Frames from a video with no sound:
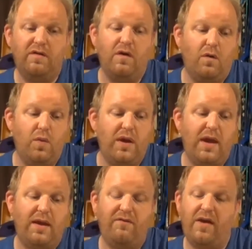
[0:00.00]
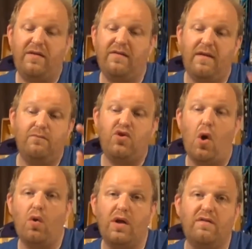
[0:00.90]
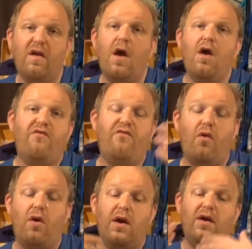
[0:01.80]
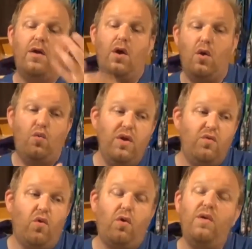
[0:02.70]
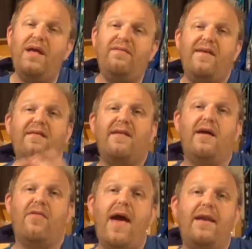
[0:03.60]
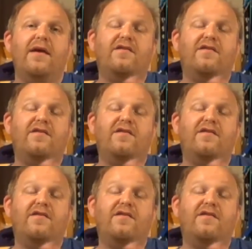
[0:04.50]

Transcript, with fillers: So we invented some tokens for a reroll and things like that.